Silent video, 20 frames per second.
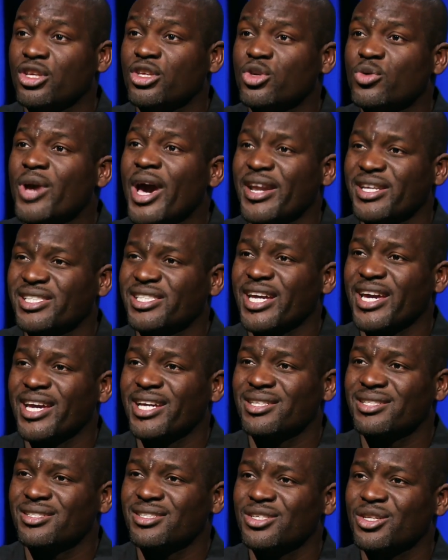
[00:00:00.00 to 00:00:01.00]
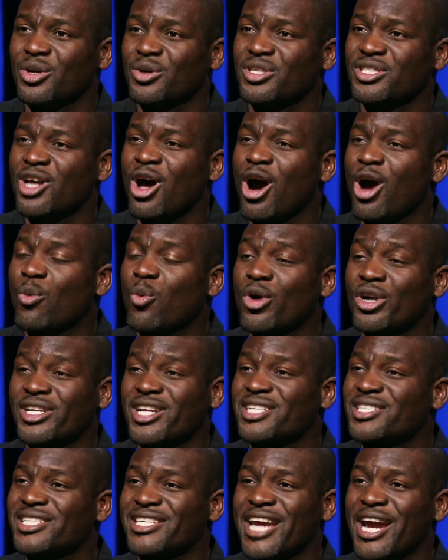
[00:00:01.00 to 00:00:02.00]
you got a chance, you know, because hard work
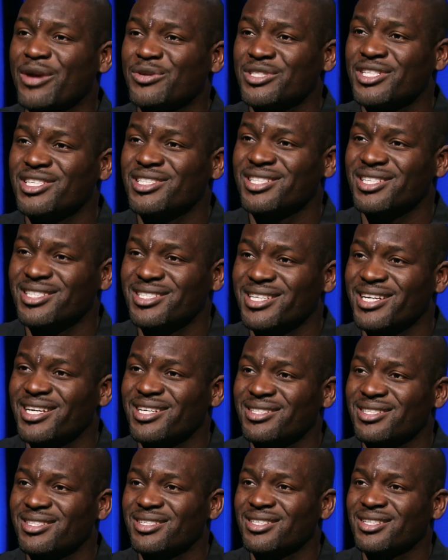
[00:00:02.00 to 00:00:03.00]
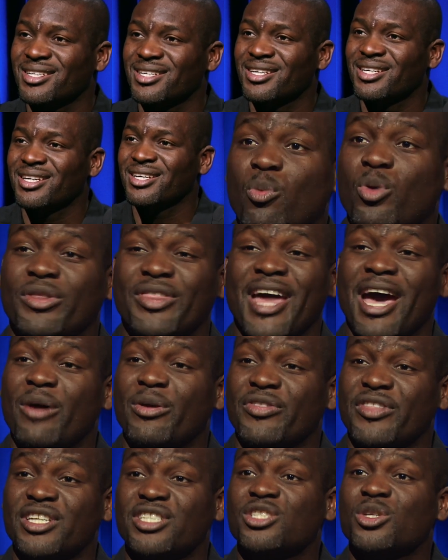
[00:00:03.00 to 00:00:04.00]
doesn't guarantee success. Without
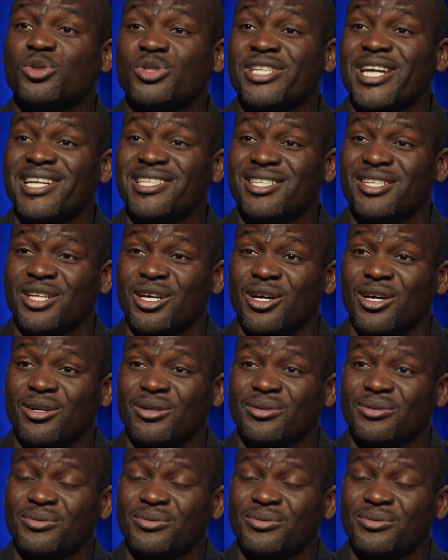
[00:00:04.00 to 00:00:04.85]
it, there's no chance at all.